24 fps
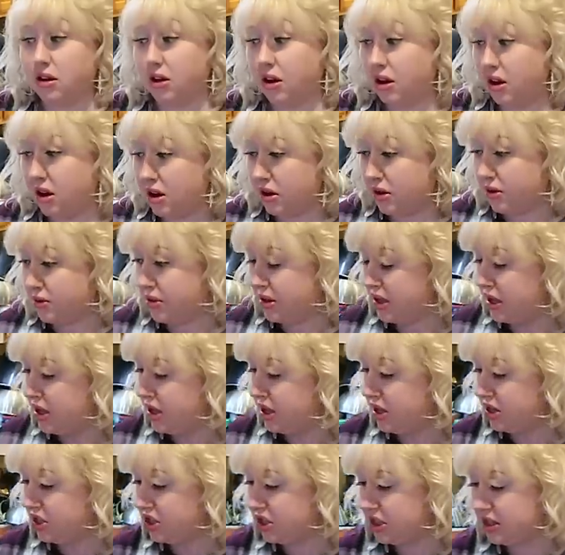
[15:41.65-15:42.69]
Oh,
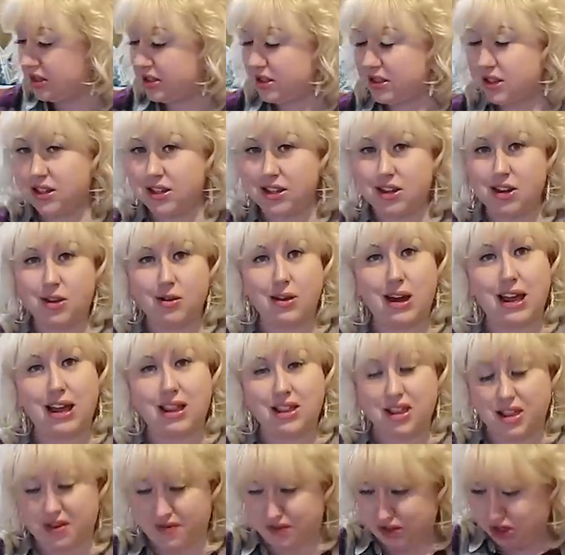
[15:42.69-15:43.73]
just, you know,
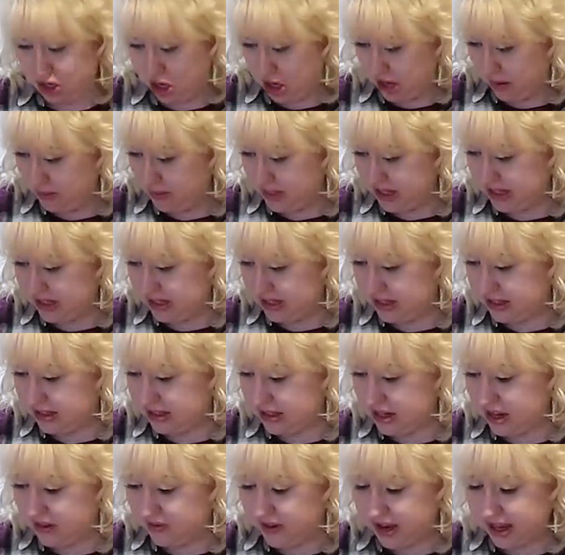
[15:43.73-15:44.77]
I love talking business
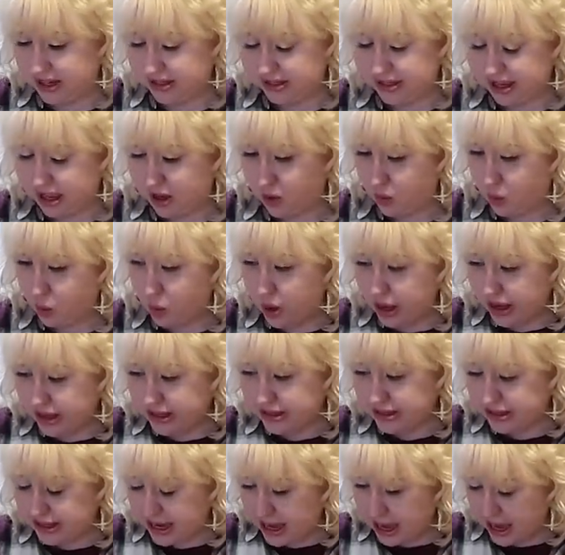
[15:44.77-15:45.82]
stuff. I say
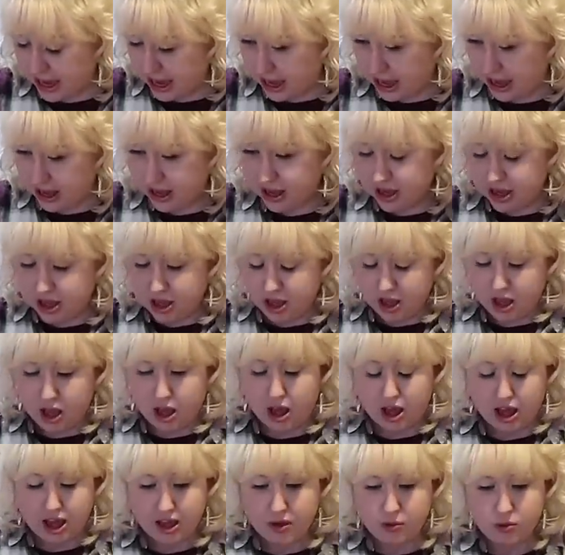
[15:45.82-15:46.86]
one day
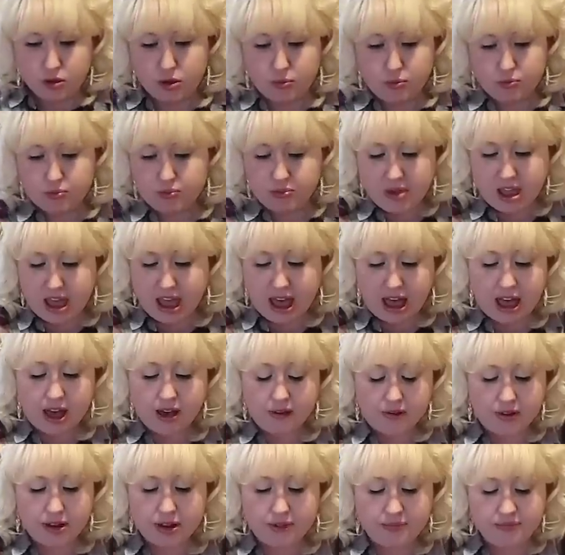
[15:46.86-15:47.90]
I will
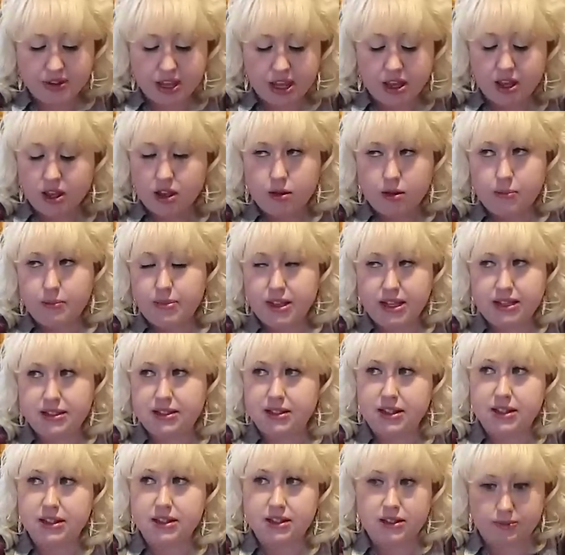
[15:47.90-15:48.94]
have a
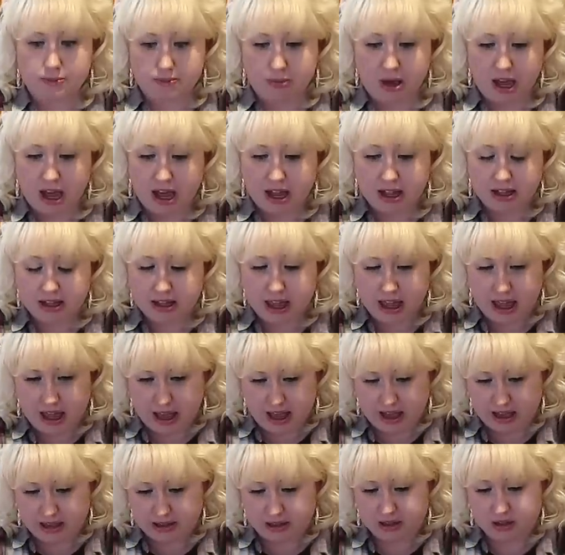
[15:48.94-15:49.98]
business
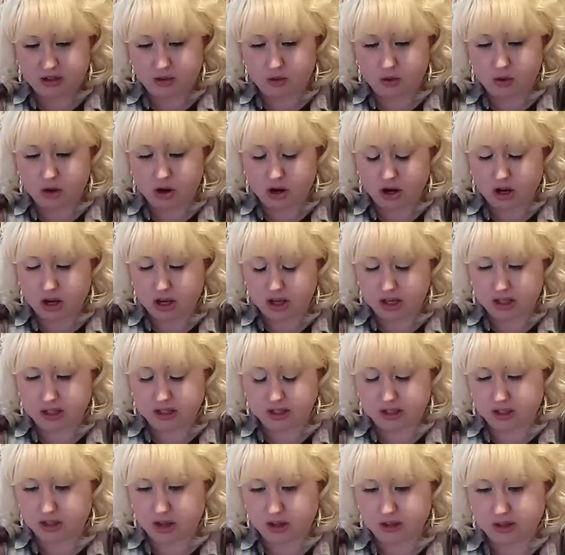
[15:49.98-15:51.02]
podcast or
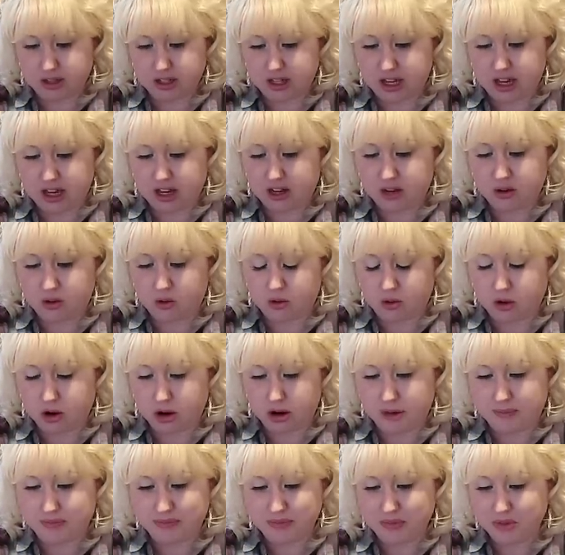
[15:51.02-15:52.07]
consulting
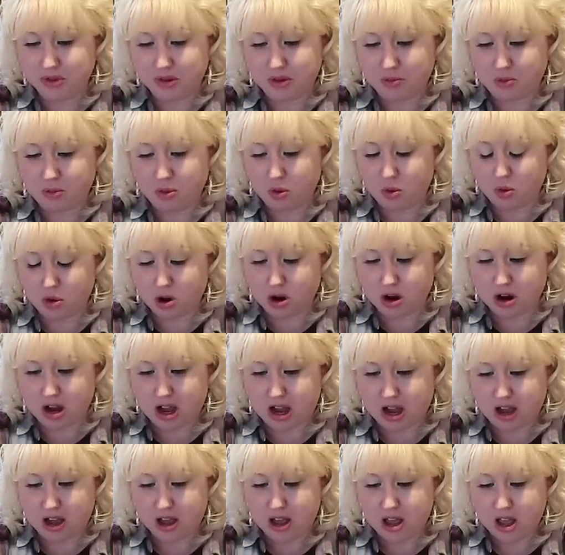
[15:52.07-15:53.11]
or more
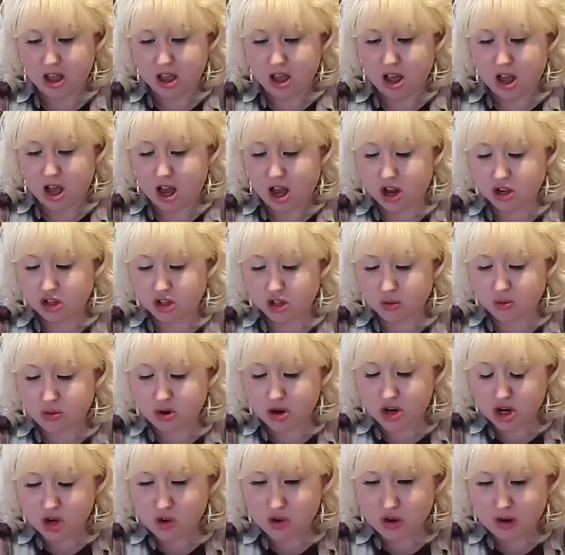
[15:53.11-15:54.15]
uh,
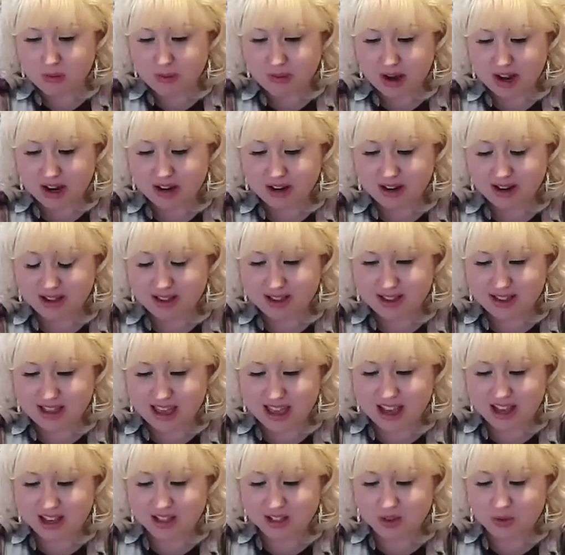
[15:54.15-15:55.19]
entrepreneur-minded
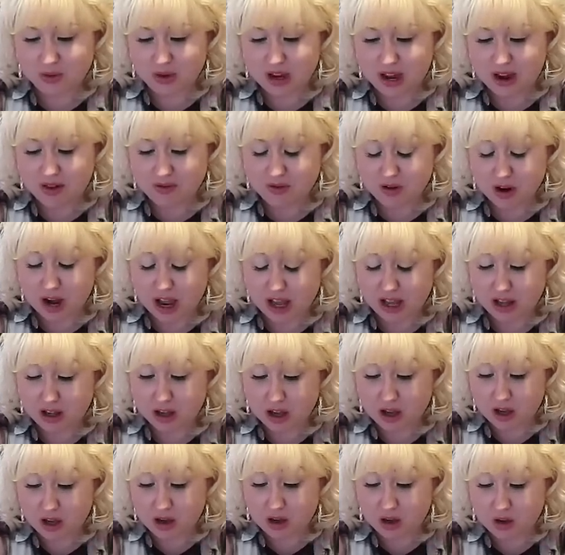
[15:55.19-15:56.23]
things. Whenever I
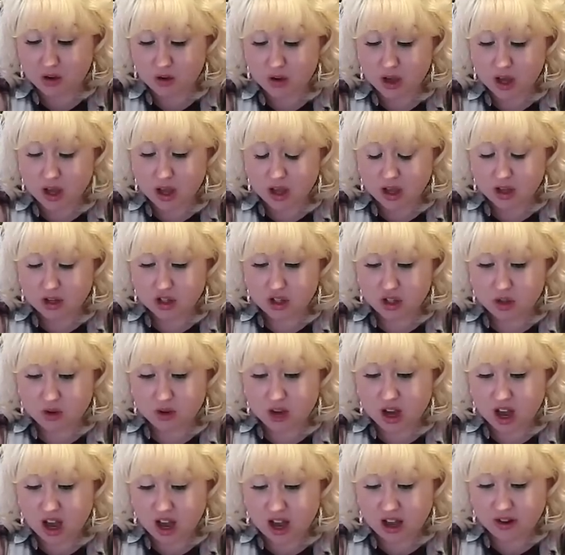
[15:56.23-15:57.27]
go to
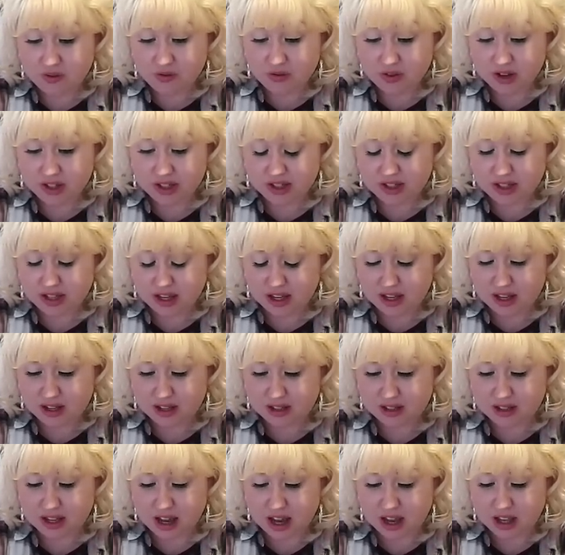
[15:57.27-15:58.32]

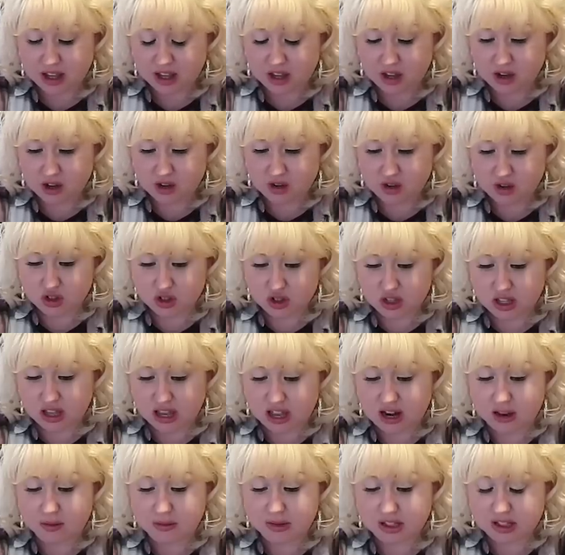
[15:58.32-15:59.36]
conferences, I
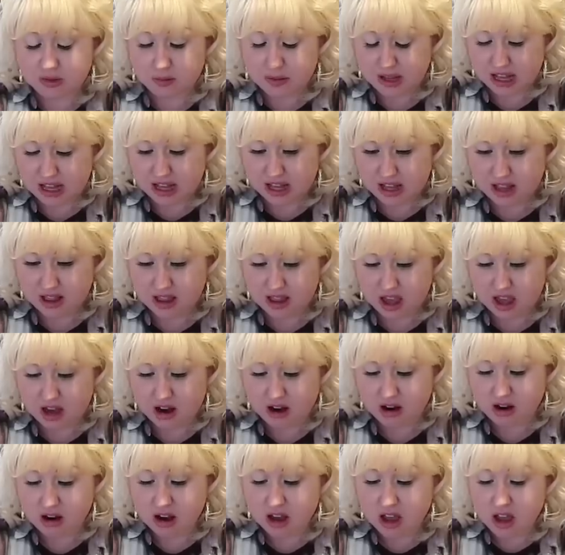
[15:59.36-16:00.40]
usually, and I'm speaking
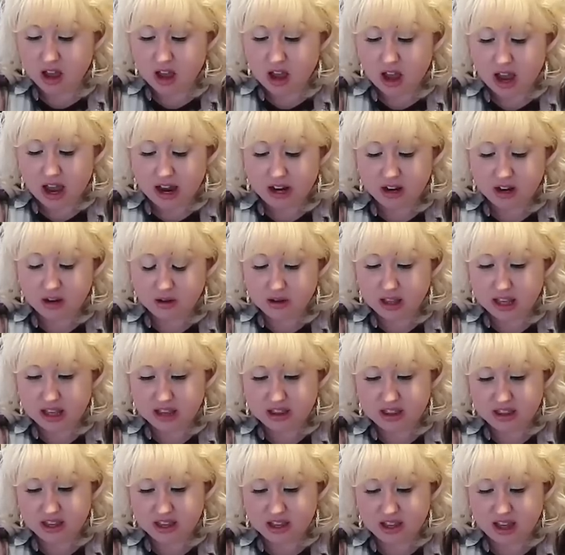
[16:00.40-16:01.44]
there, I know
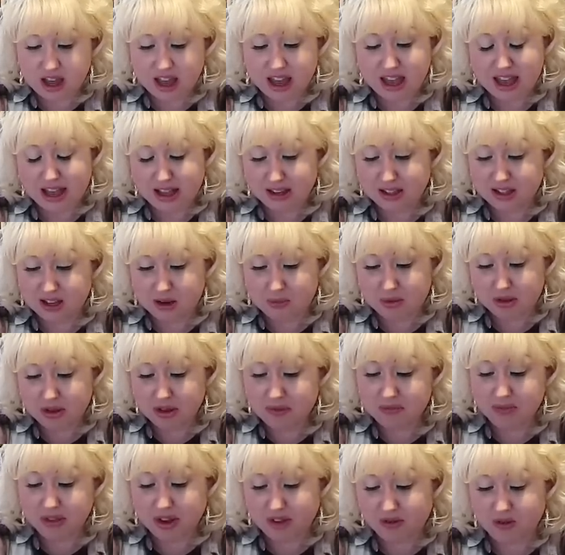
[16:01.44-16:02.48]
like that I end up,
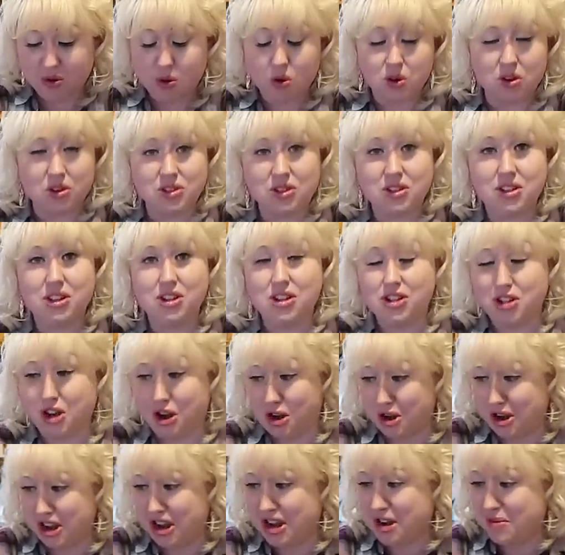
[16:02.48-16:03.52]
of course,
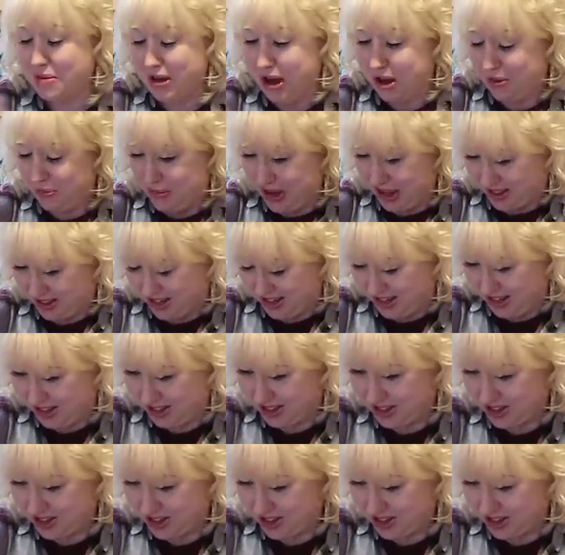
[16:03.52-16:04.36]
talking about business.